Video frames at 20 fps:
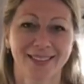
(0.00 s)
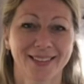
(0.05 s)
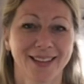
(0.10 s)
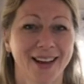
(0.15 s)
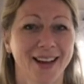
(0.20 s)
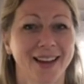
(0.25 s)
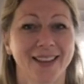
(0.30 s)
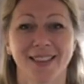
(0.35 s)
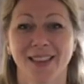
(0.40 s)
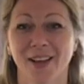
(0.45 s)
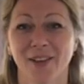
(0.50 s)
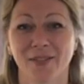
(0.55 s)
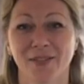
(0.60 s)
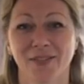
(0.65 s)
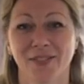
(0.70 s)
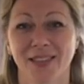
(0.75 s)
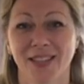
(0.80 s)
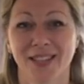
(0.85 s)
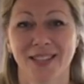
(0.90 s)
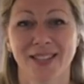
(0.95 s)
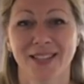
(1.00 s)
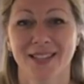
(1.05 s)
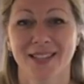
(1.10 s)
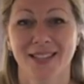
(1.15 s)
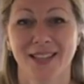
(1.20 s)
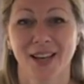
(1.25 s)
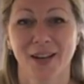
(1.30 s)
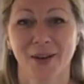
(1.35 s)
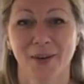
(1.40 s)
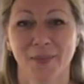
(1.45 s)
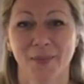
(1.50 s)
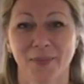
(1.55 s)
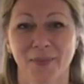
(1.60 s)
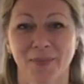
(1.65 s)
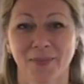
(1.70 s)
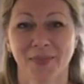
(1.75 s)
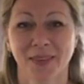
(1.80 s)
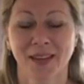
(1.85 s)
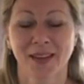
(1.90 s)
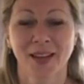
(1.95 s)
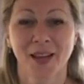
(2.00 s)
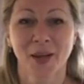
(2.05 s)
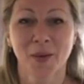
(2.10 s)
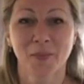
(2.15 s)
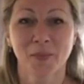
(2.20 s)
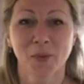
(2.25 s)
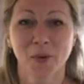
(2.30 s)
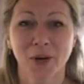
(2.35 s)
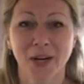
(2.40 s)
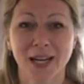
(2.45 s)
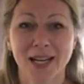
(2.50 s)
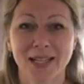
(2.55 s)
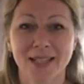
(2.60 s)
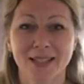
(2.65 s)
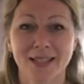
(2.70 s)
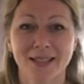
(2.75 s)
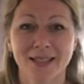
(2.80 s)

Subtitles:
I love these mornings.